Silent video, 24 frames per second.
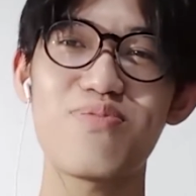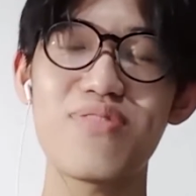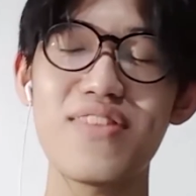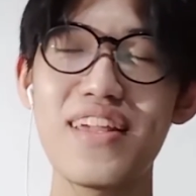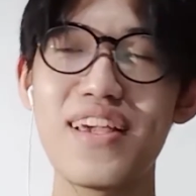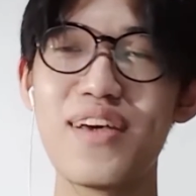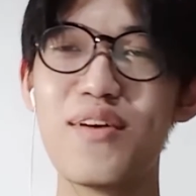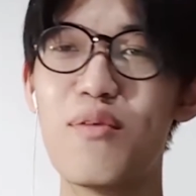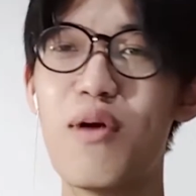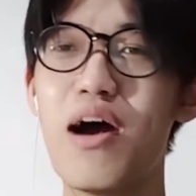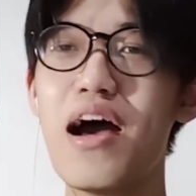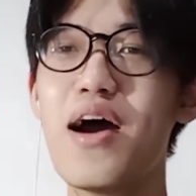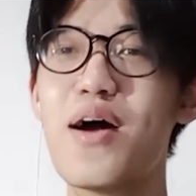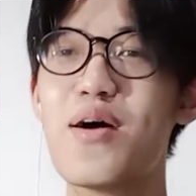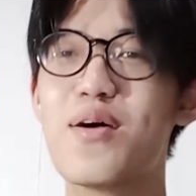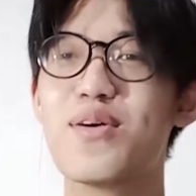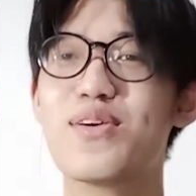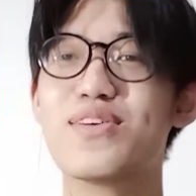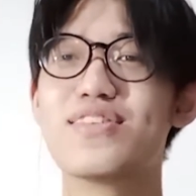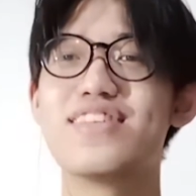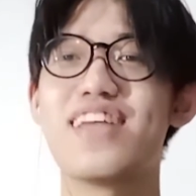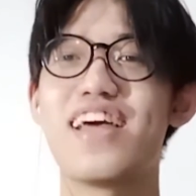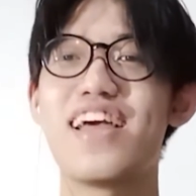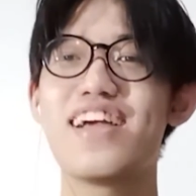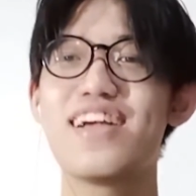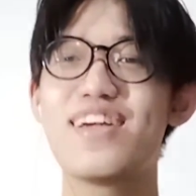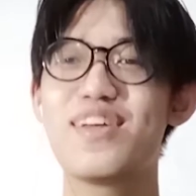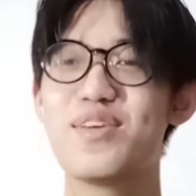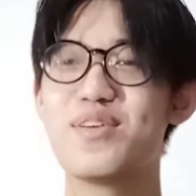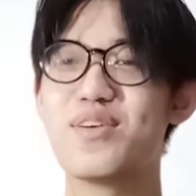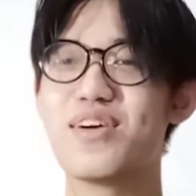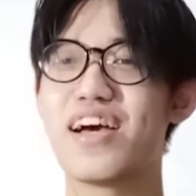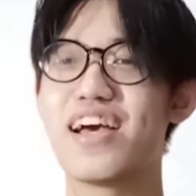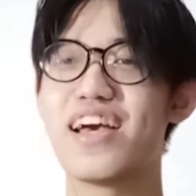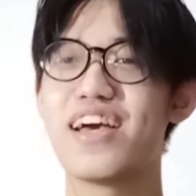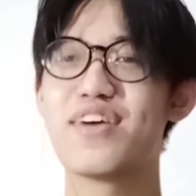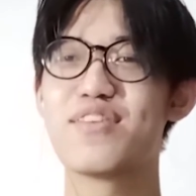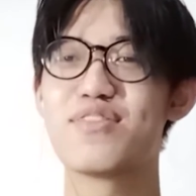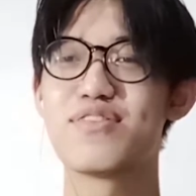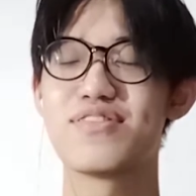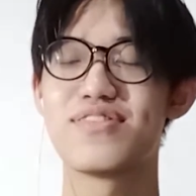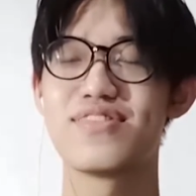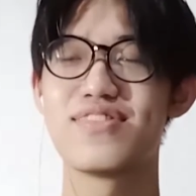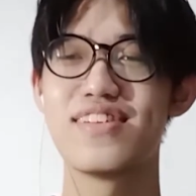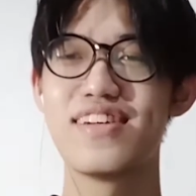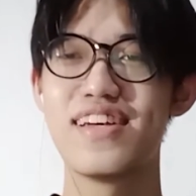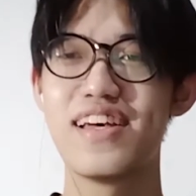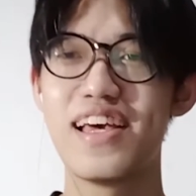Wow, thank you. I have
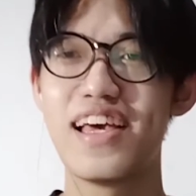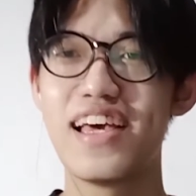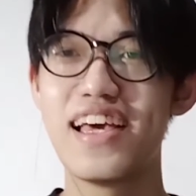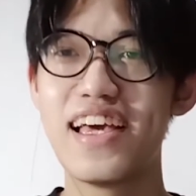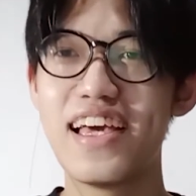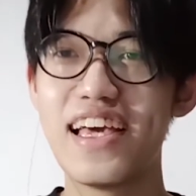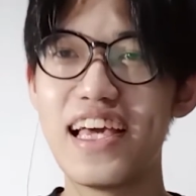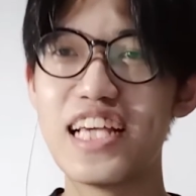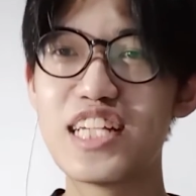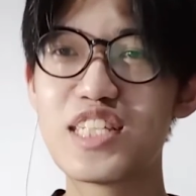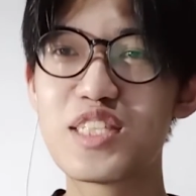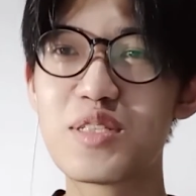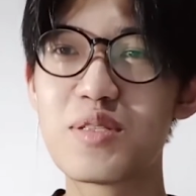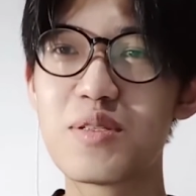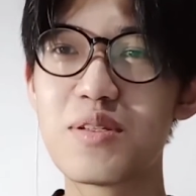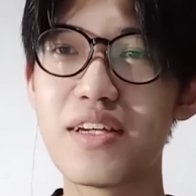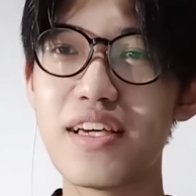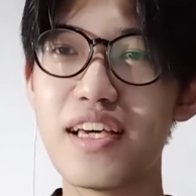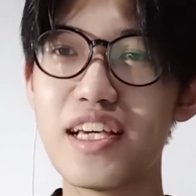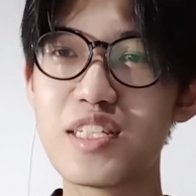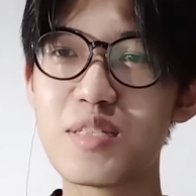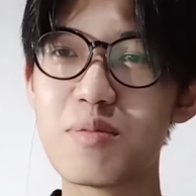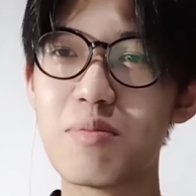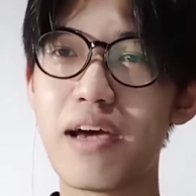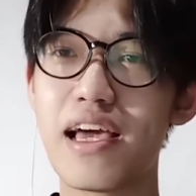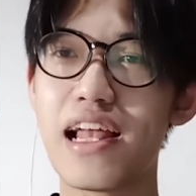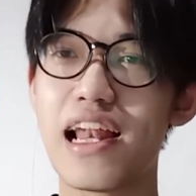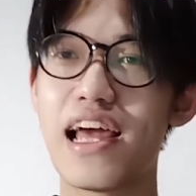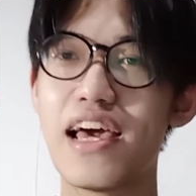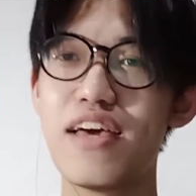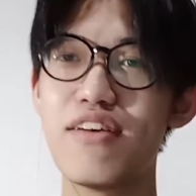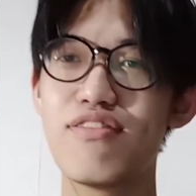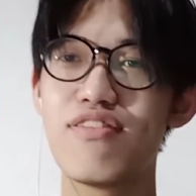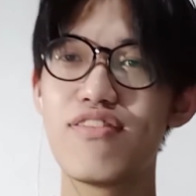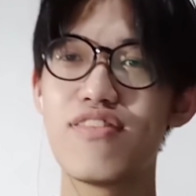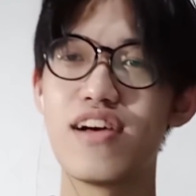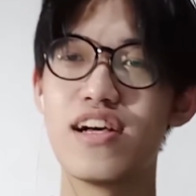is my life